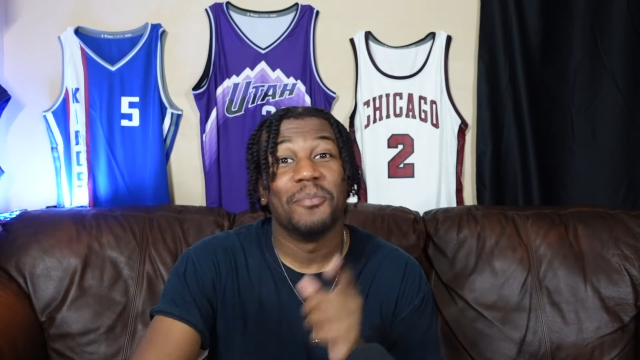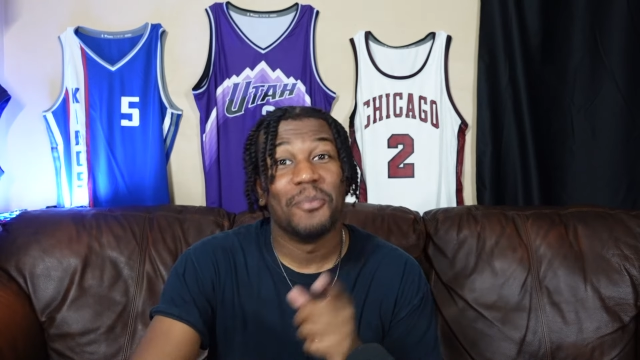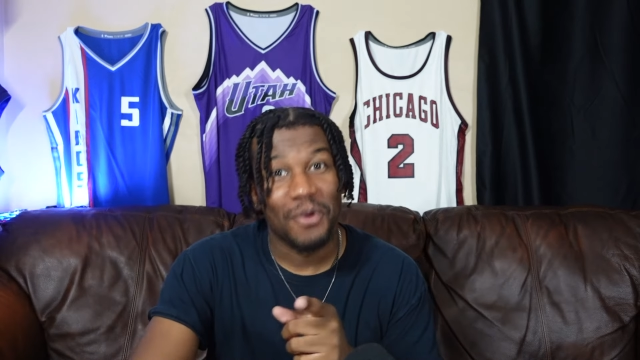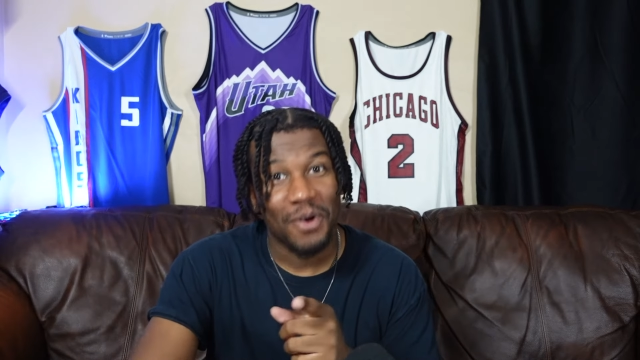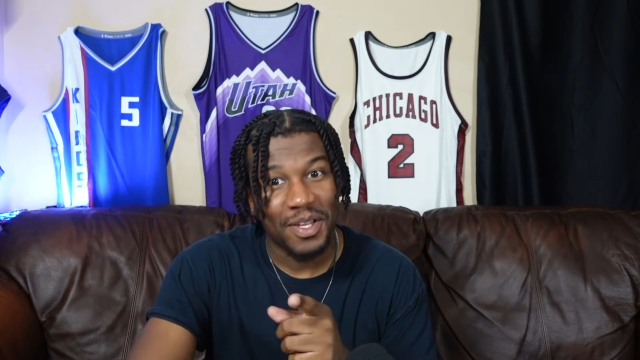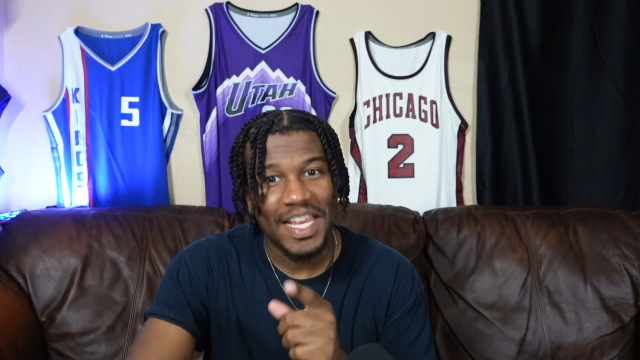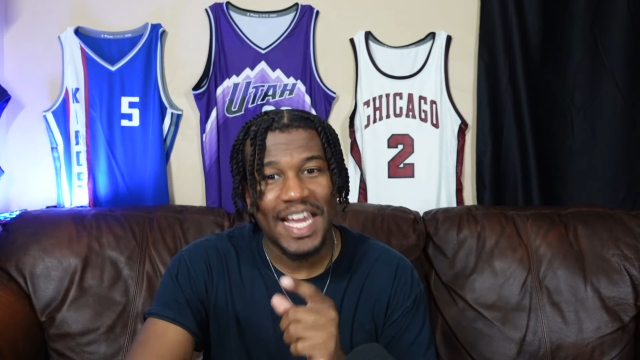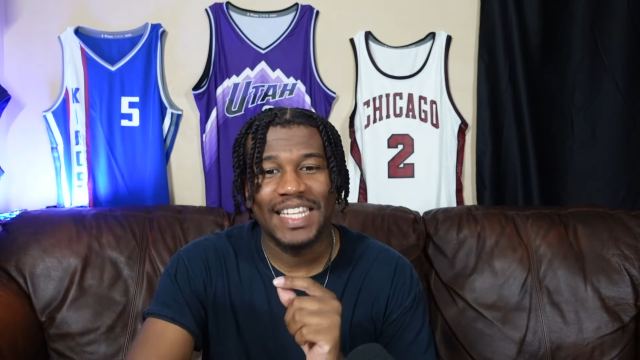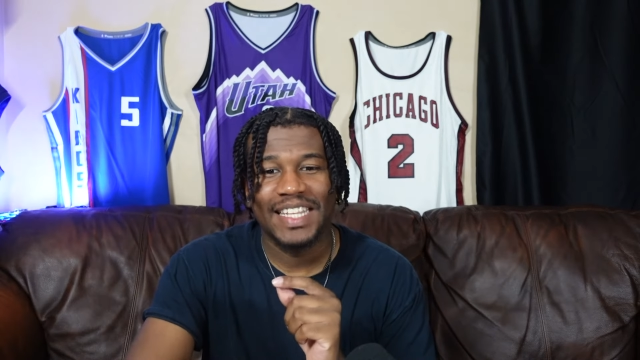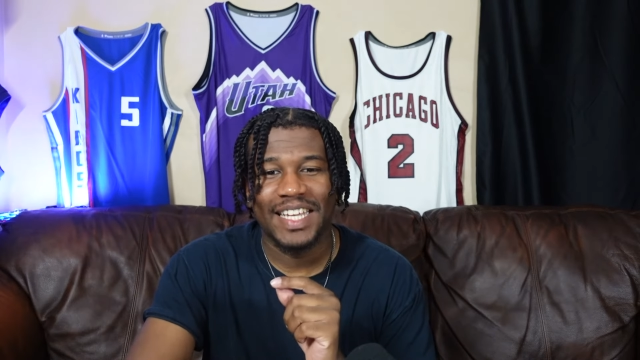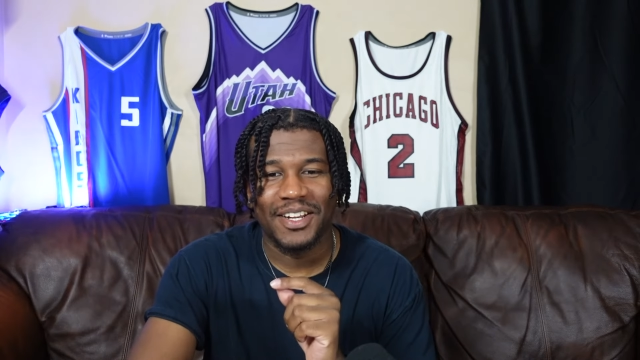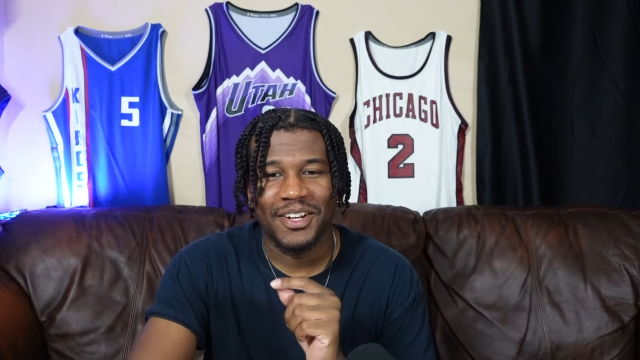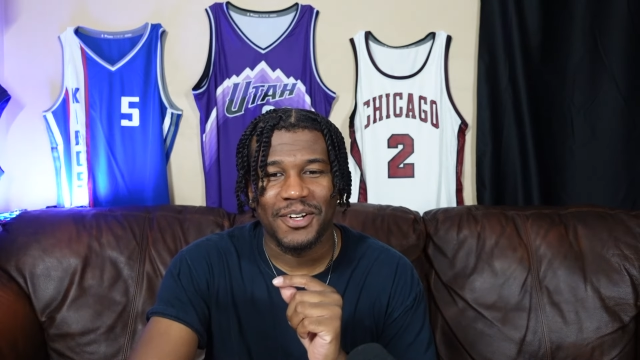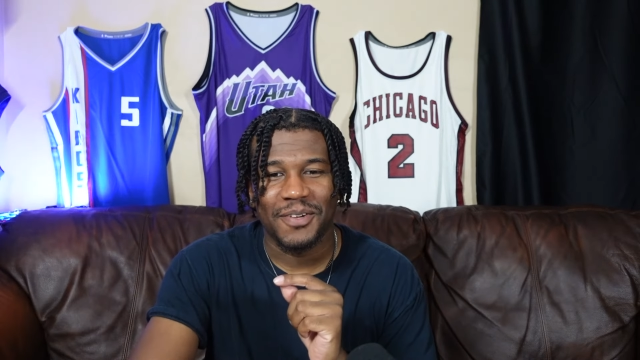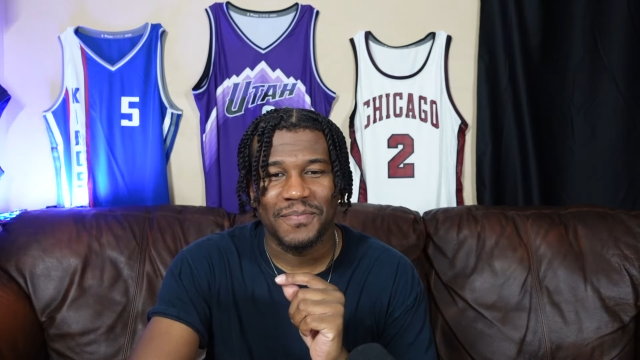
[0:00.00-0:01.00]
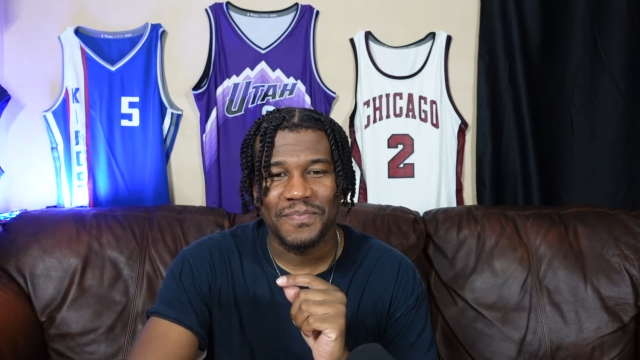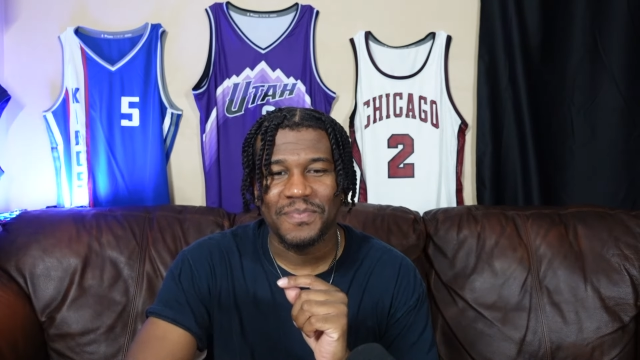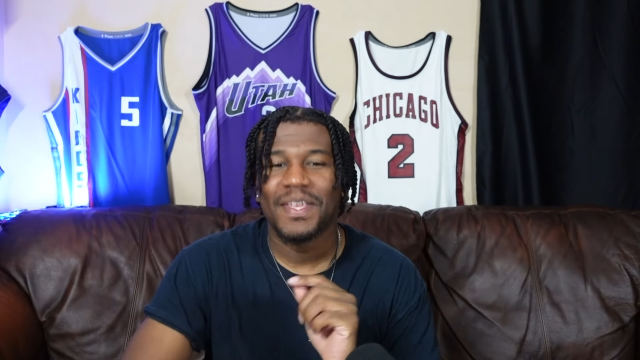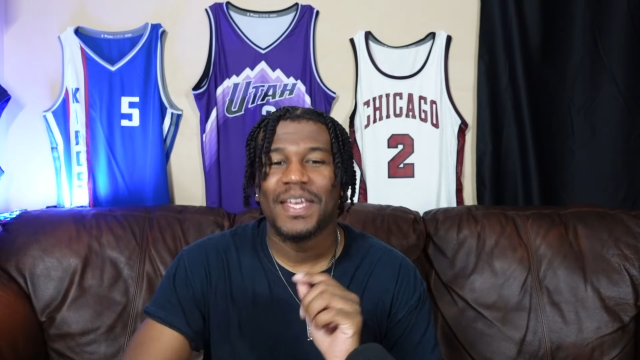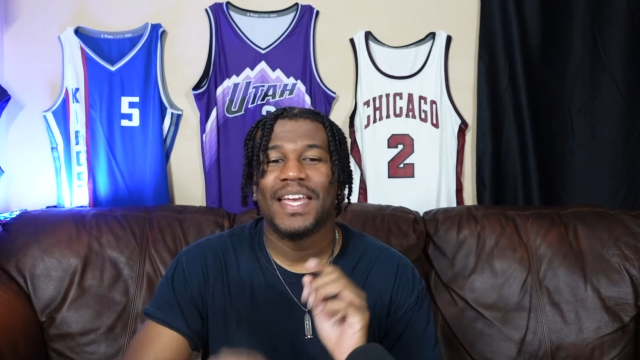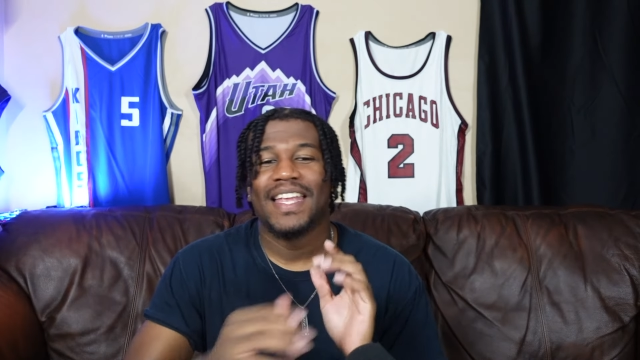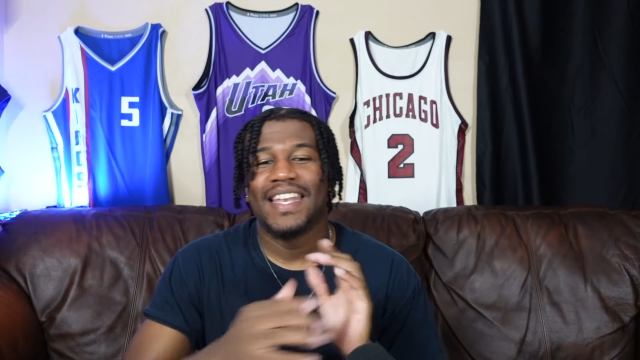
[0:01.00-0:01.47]
More on that later.
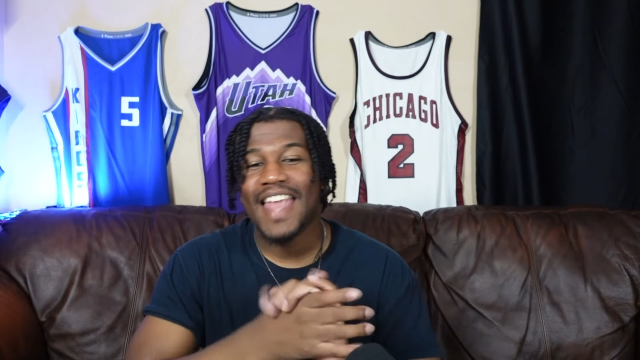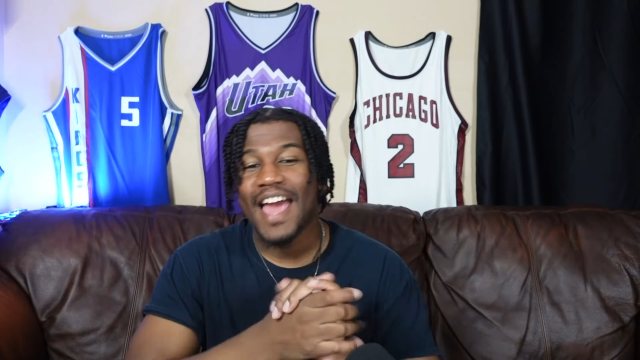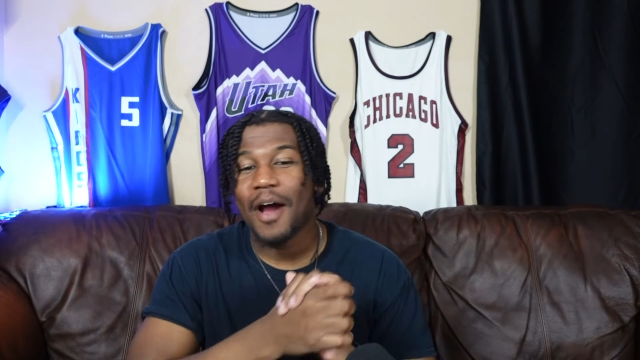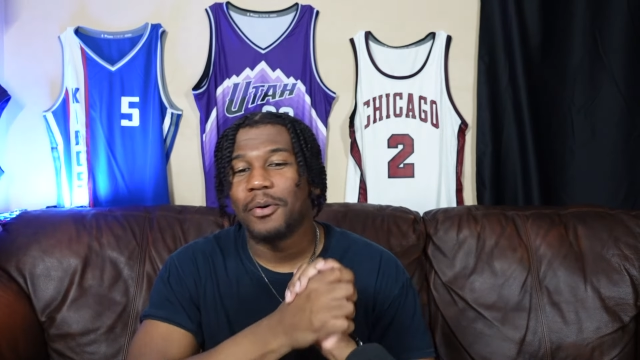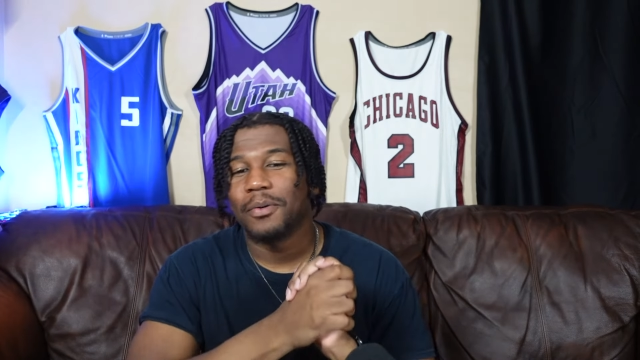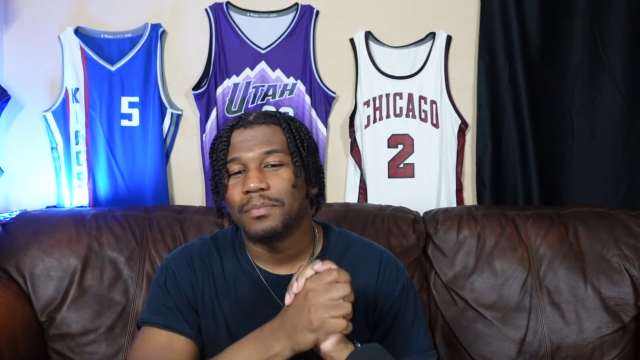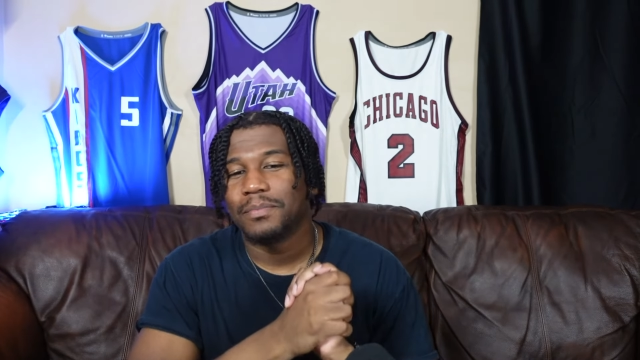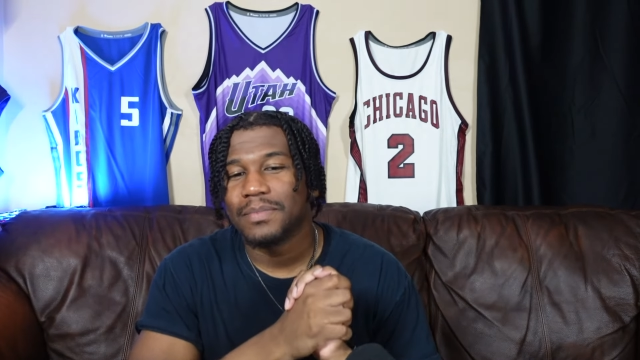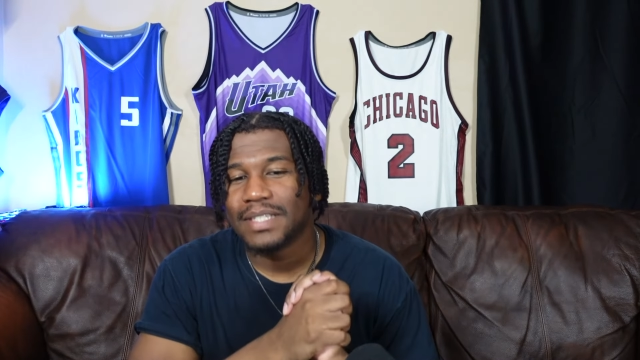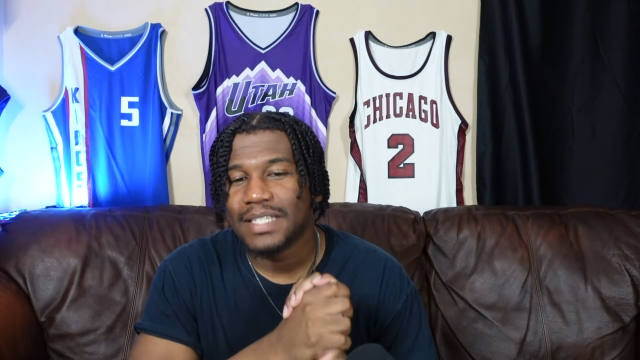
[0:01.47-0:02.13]
Now,